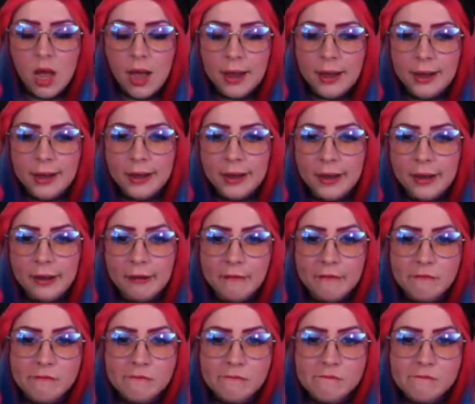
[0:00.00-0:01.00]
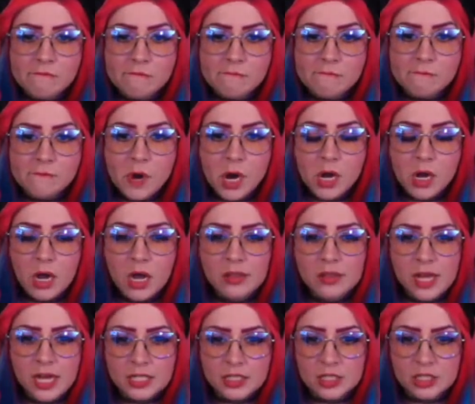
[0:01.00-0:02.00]
And
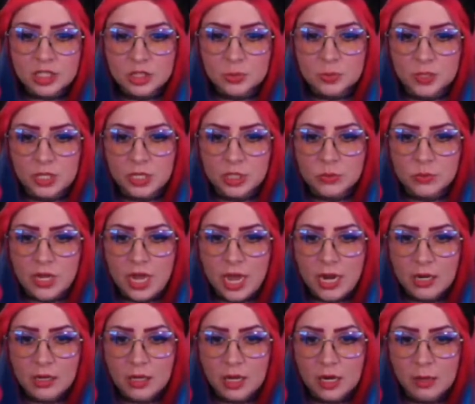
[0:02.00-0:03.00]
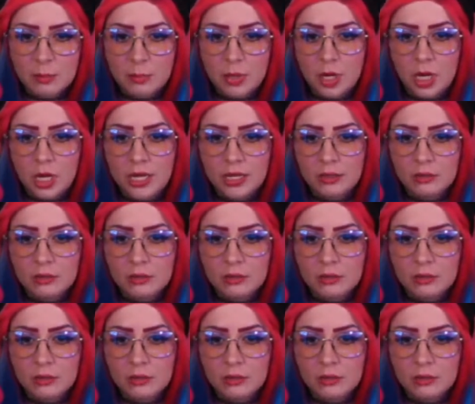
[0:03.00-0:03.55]
that's just because we had a lot of bot